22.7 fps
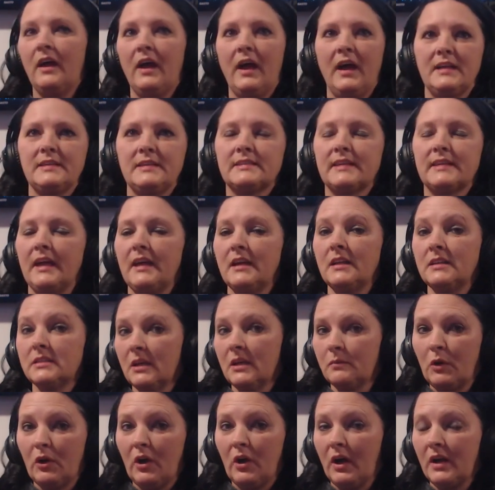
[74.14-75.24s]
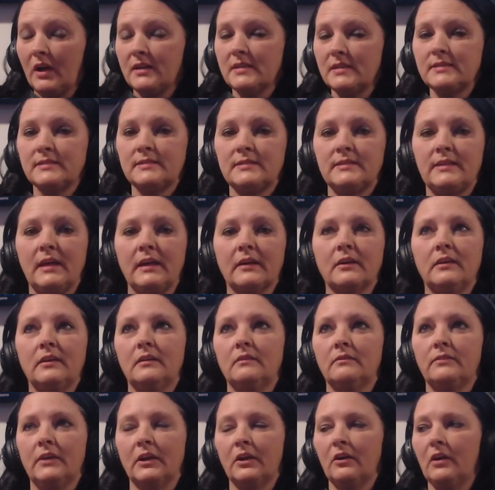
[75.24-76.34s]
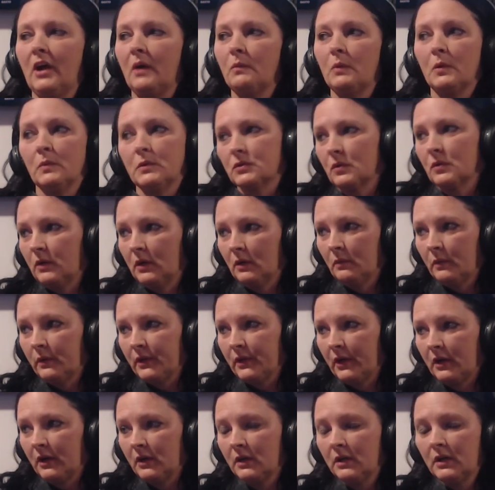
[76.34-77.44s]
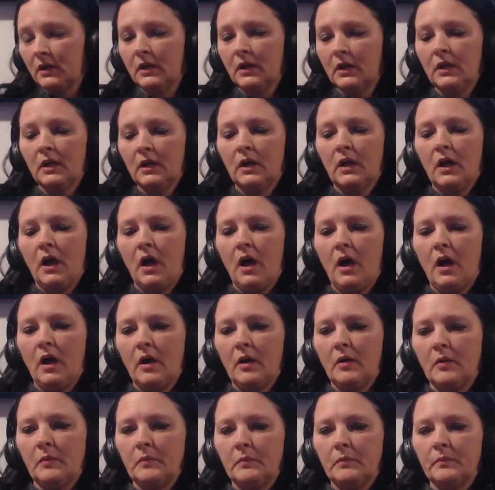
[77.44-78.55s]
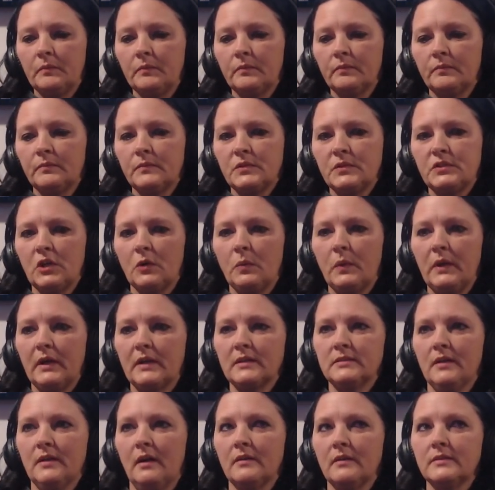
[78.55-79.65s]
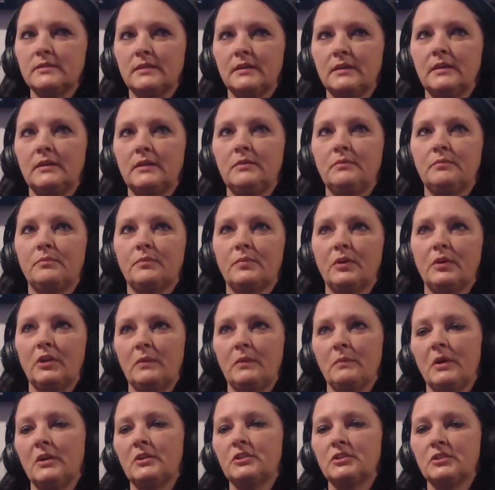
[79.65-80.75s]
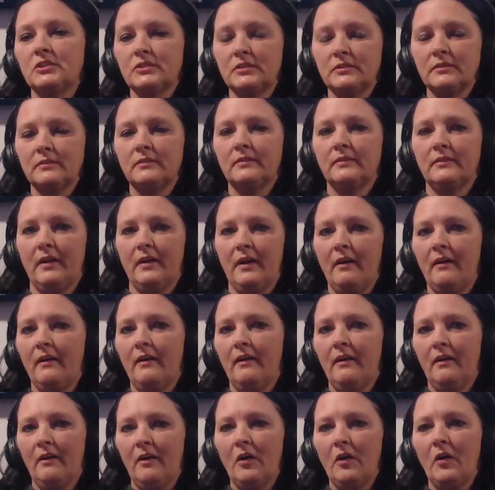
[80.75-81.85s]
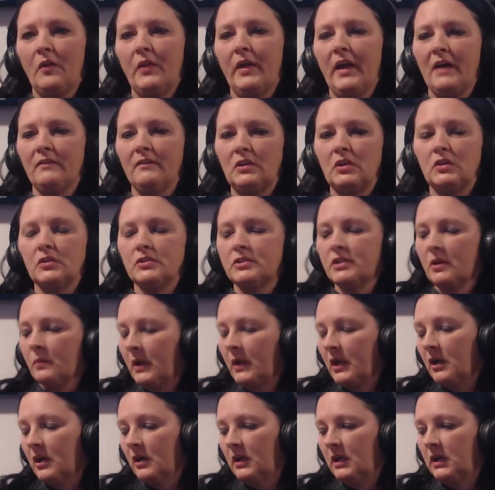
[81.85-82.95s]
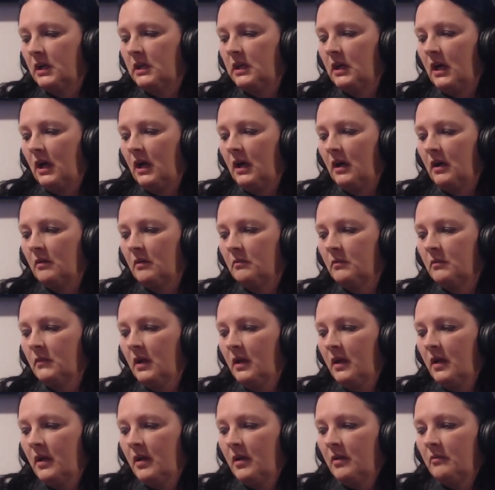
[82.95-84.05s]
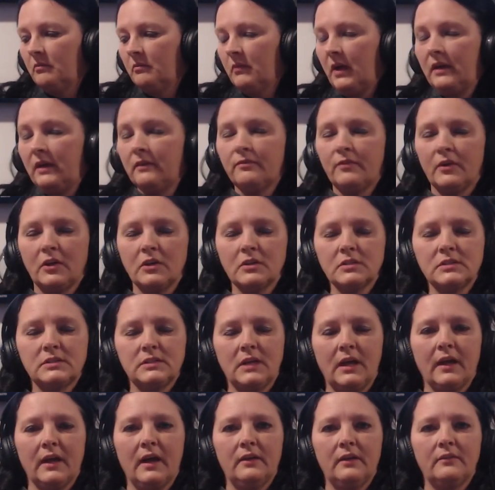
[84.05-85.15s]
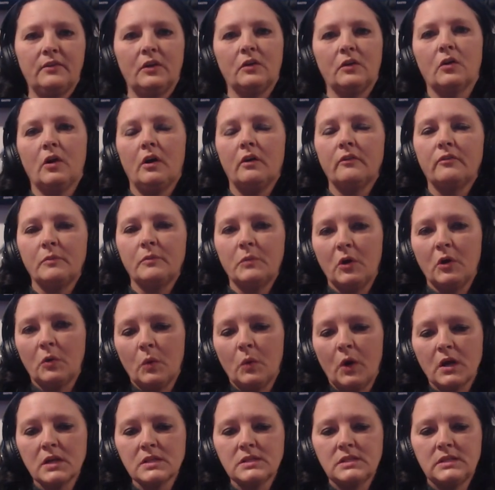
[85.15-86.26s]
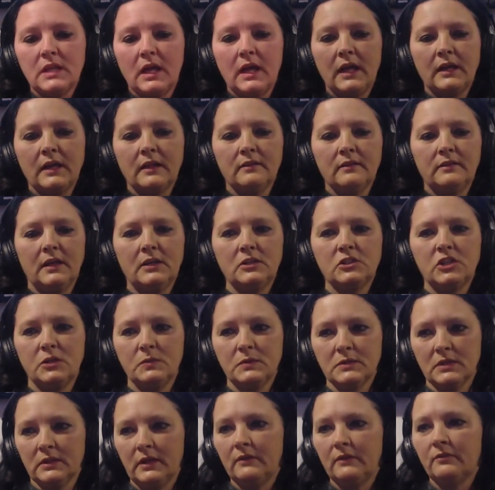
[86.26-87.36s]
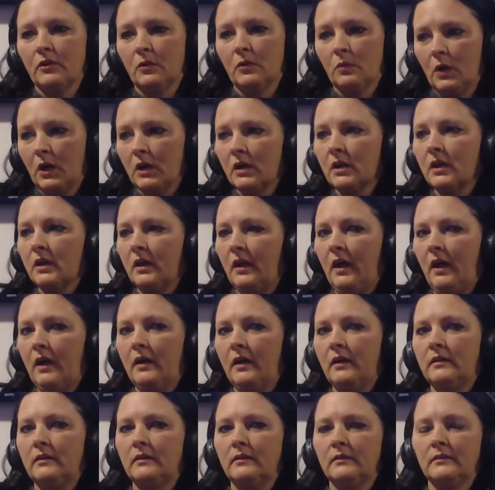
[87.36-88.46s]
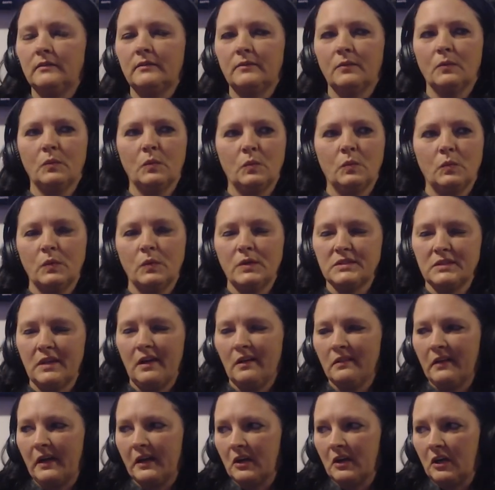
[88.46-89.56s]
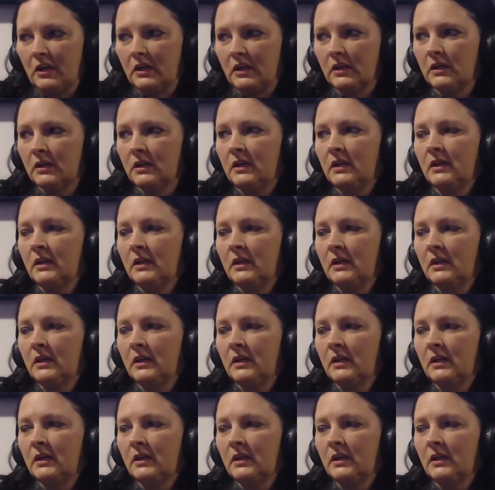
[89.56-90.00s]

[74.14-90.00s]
head scans, MRIs. They couldn't figure out what was going on with her. Mm-hmm. Um, so we exhausted pretty much all the avenues that we could. Um, May 1st, I got a phone call from her work saying that she was late for work and was not like her.